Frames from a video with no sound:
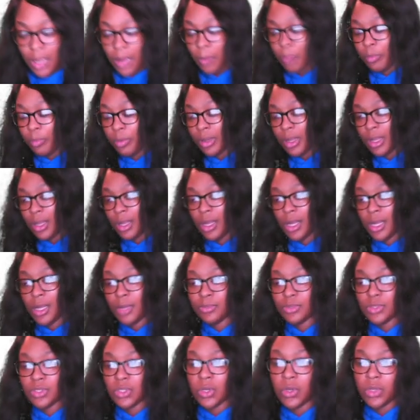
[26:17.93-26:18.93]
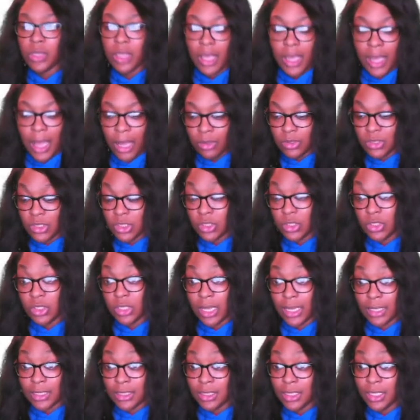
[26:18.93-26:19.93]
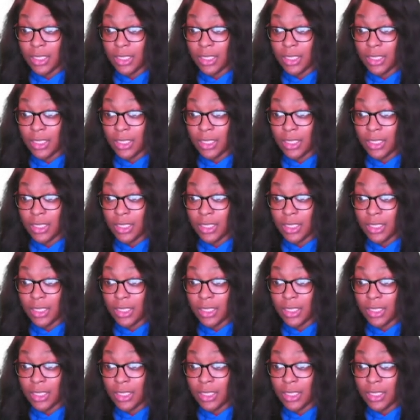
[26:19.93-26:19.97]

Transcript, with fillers: But um, so yeah, I was just I,